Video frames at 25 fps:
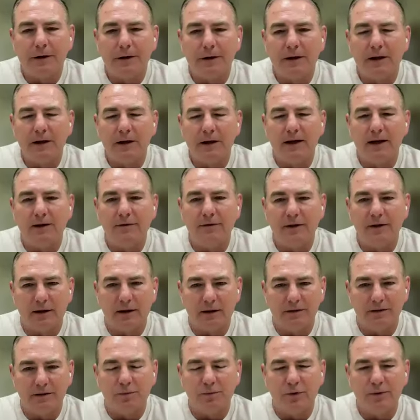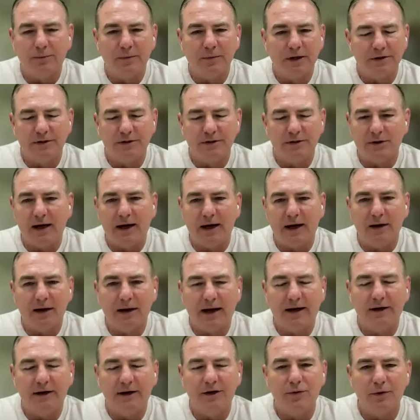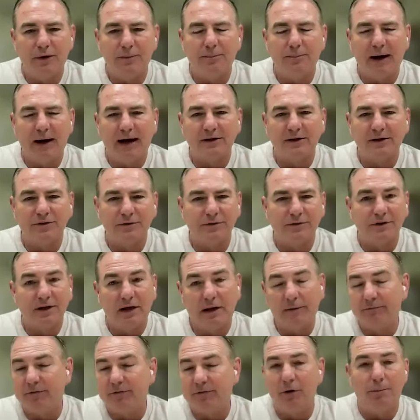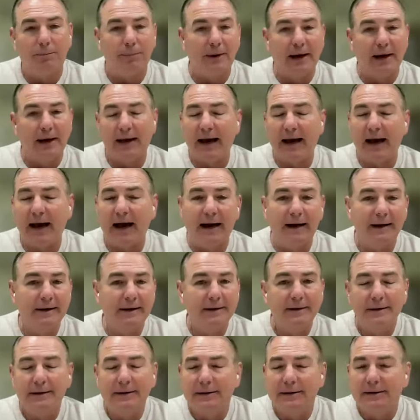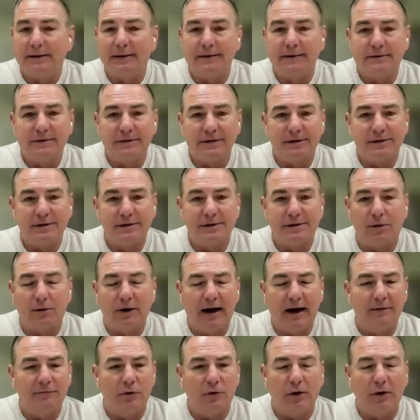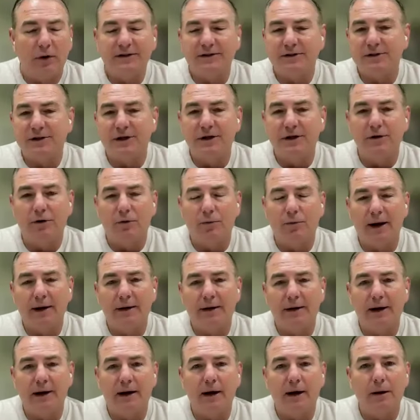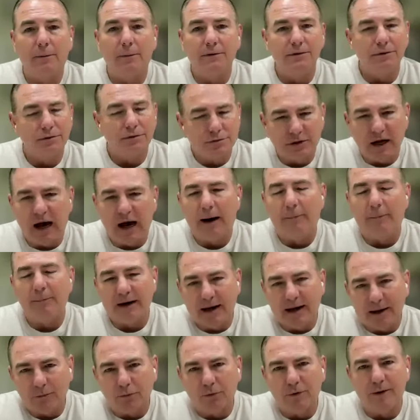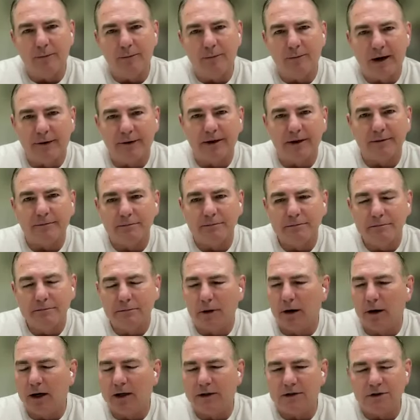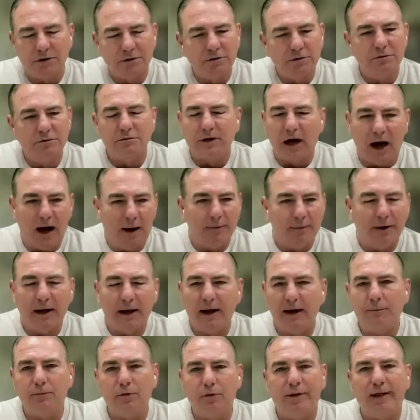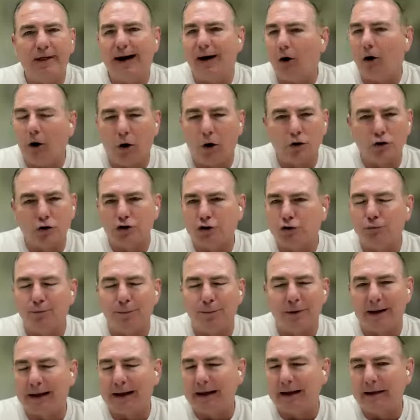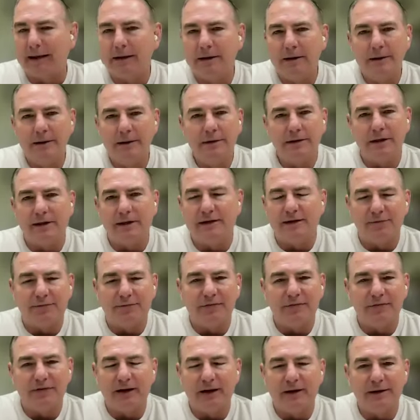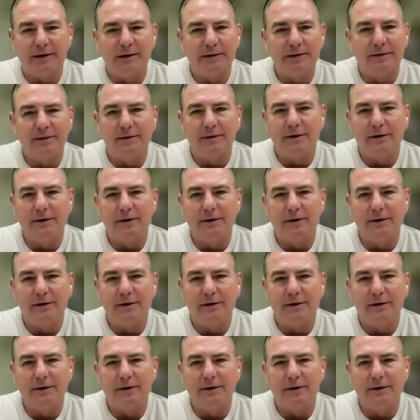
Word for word: Uh, and I think, as we mentioned, how, how do you impact your team? If you're a big guy, it just don't have great skill right now, but you dominate rebounding. All right. Do you mm-hmm. dominate with how hard you play and defend?